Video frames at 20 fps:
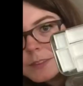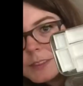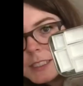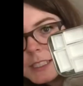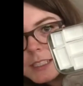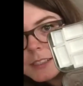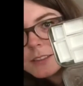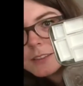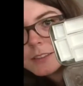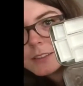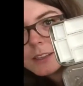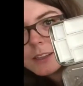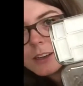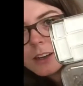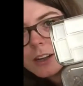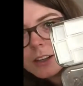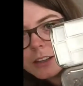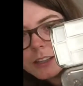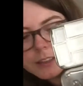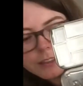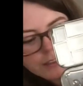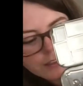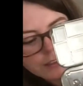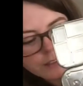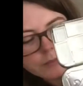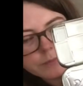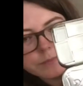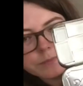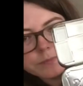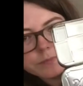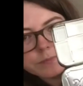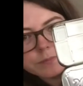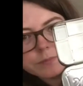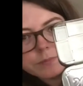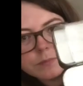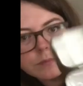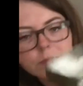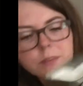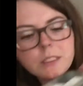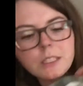See, they're all in there.
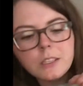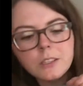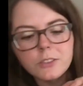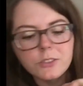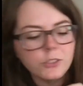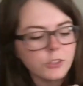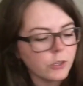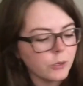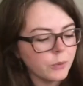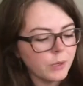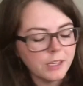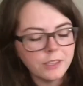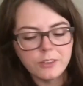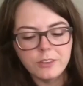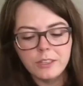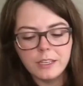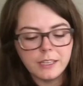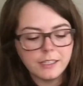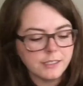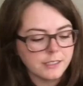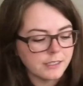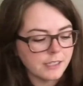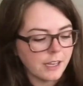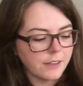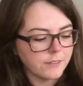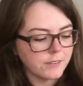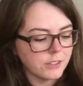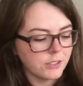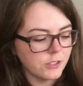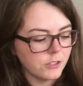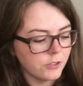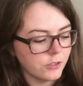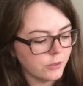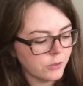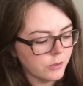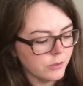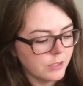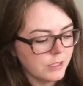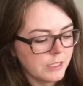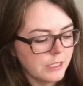So what you next have to
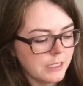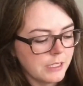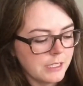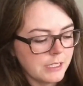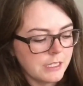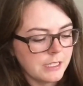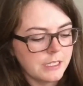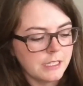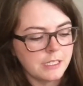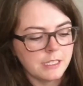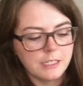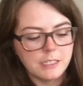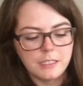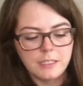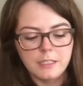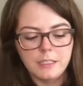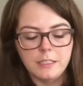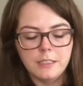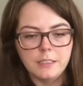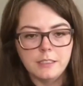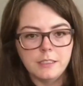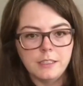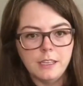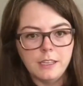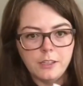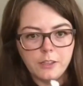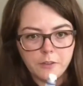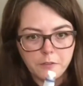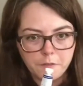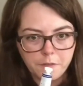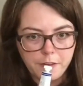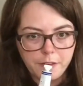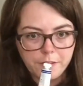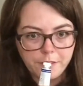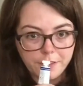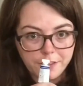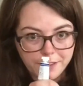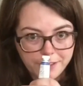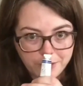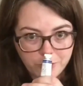do is get your
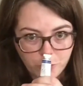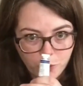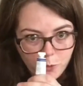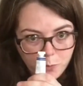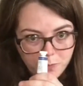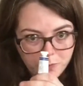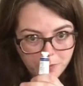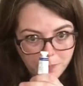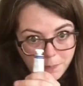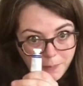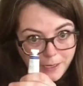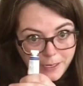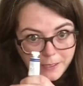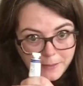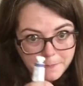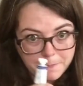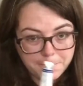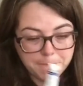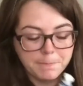favorite tubes of paint.